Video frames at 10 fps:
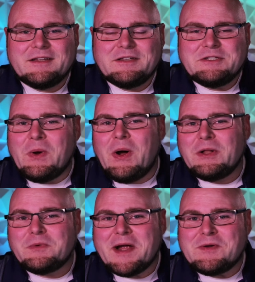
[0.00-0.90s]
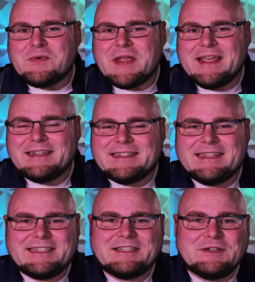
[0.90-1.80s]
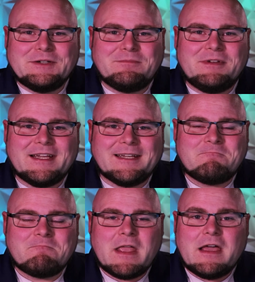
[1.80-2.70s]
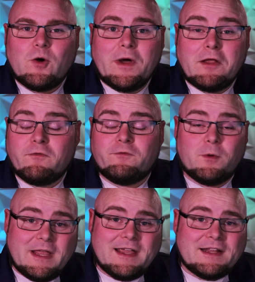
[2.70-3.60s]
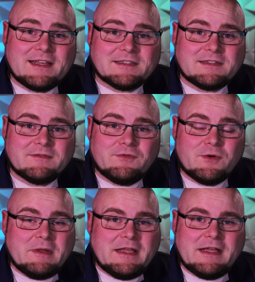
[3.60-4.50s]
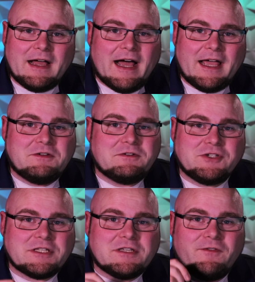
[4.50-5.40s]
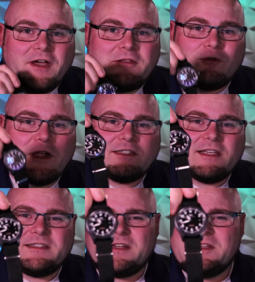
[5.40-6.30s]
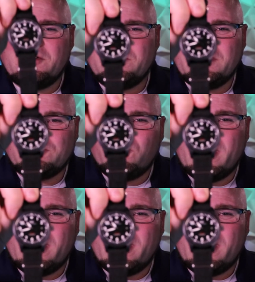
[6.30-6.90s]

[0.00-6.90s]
So all around, is this a good pick? Well, for me, it is. For me, I could justify the price. I said, you know, this